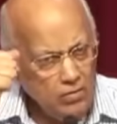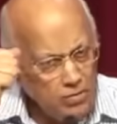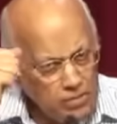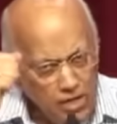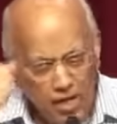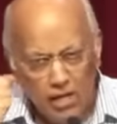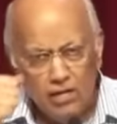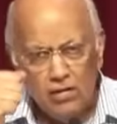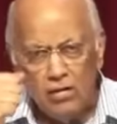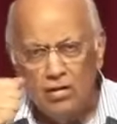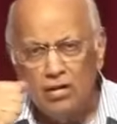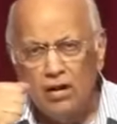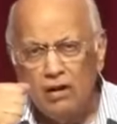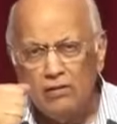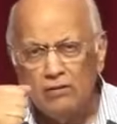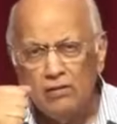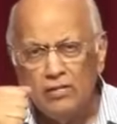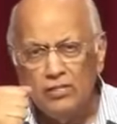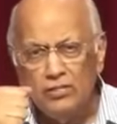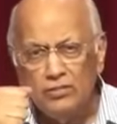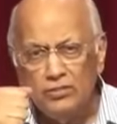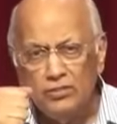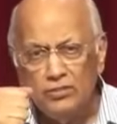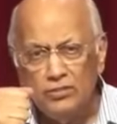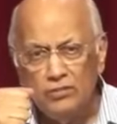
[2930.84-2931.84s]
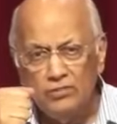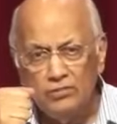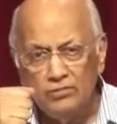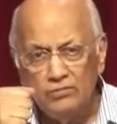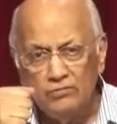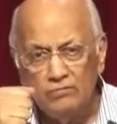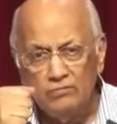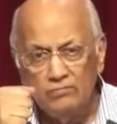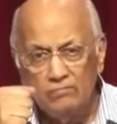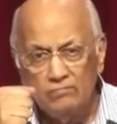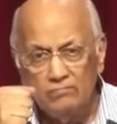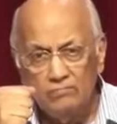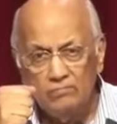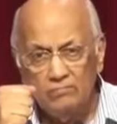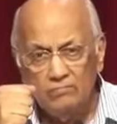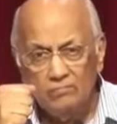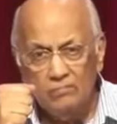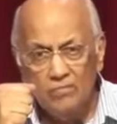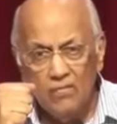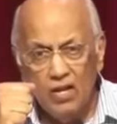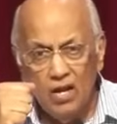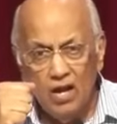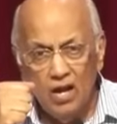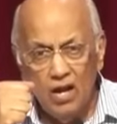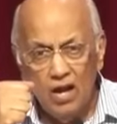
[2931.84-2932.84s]
take courage.
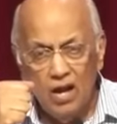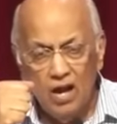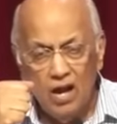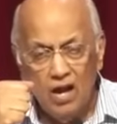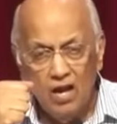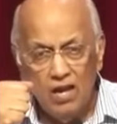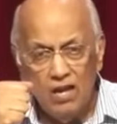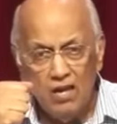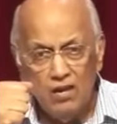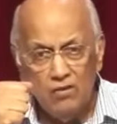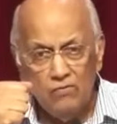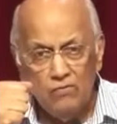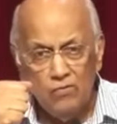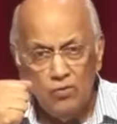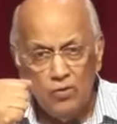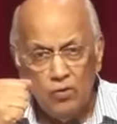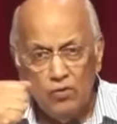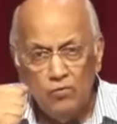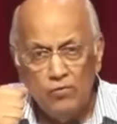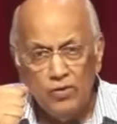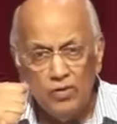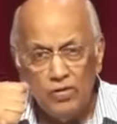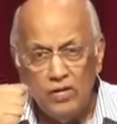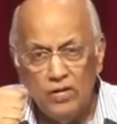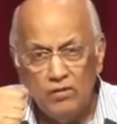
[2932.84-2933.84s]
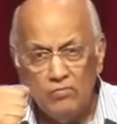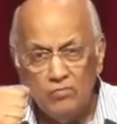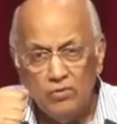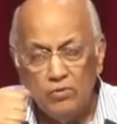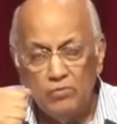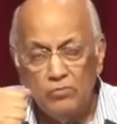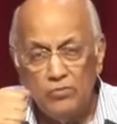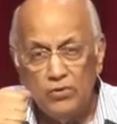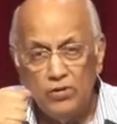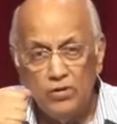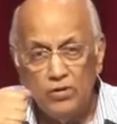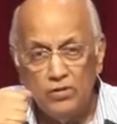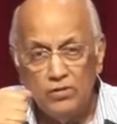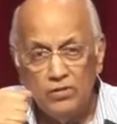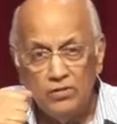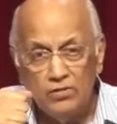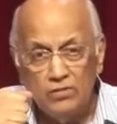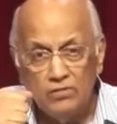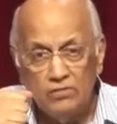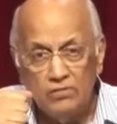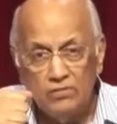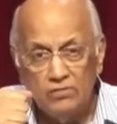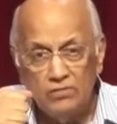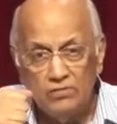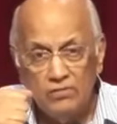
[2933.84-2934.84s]
I have overcome the
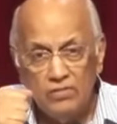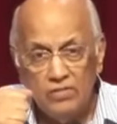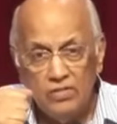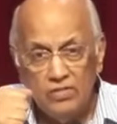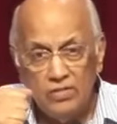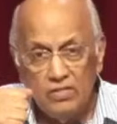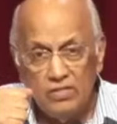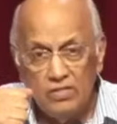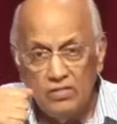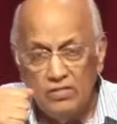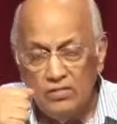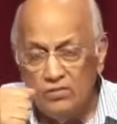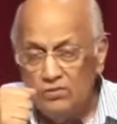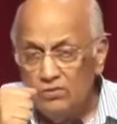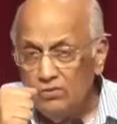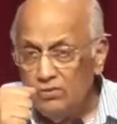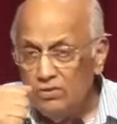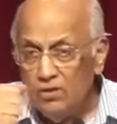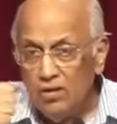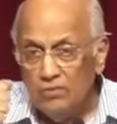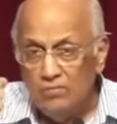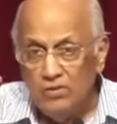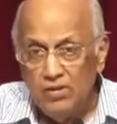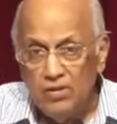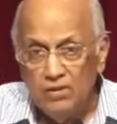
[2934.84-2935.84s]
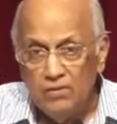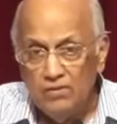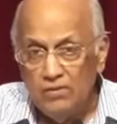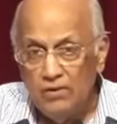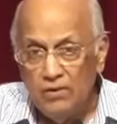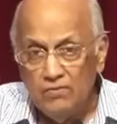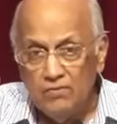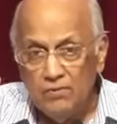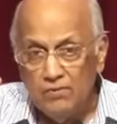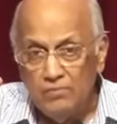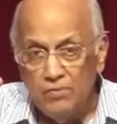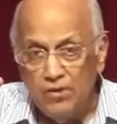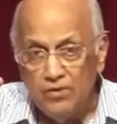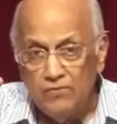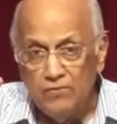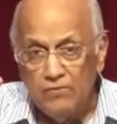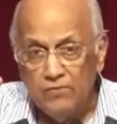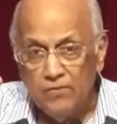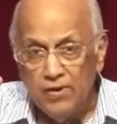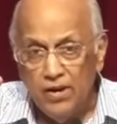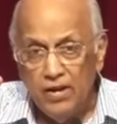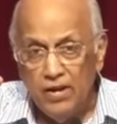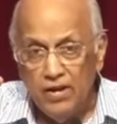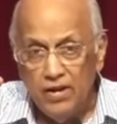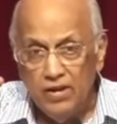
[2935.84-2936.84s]
world. You don't have to be
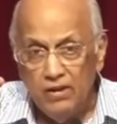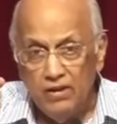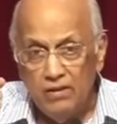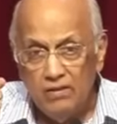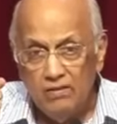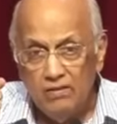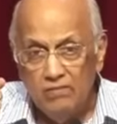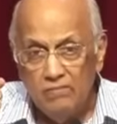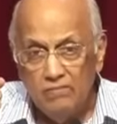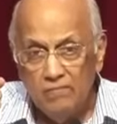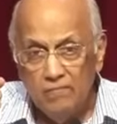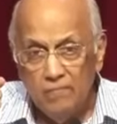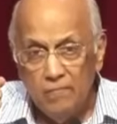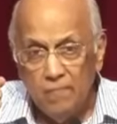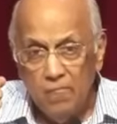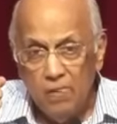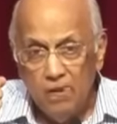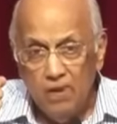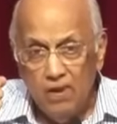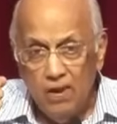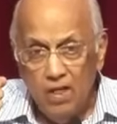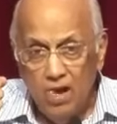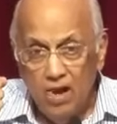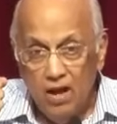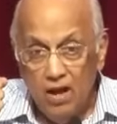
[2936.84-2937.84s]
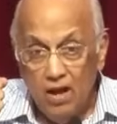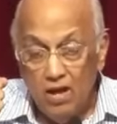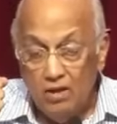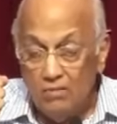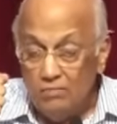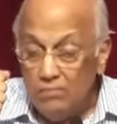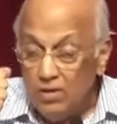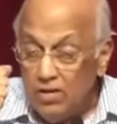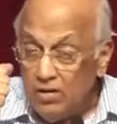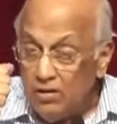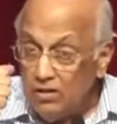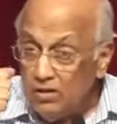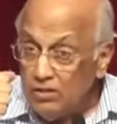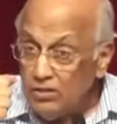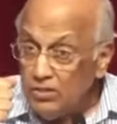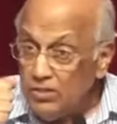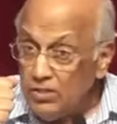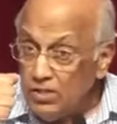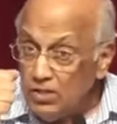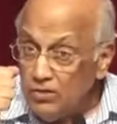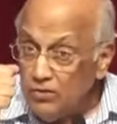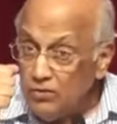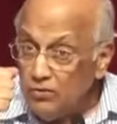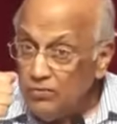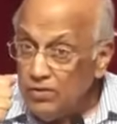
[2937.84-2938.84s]
afraid. And because
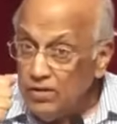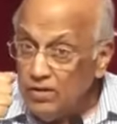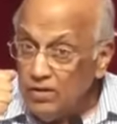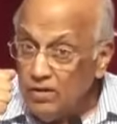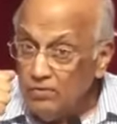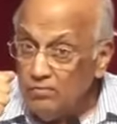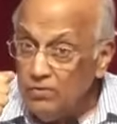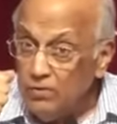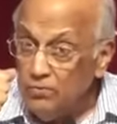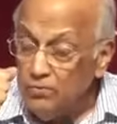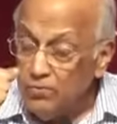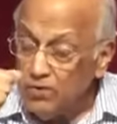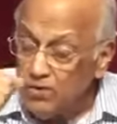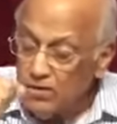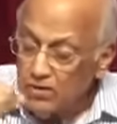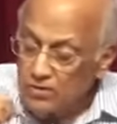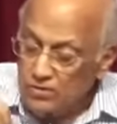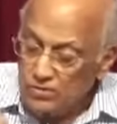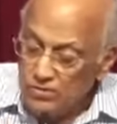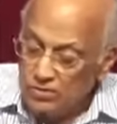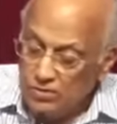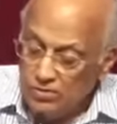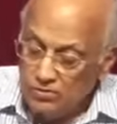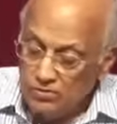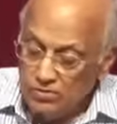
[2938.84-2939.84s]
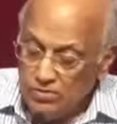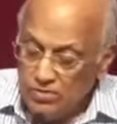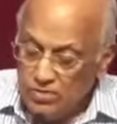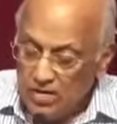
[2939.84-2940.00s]
he had overcome the world so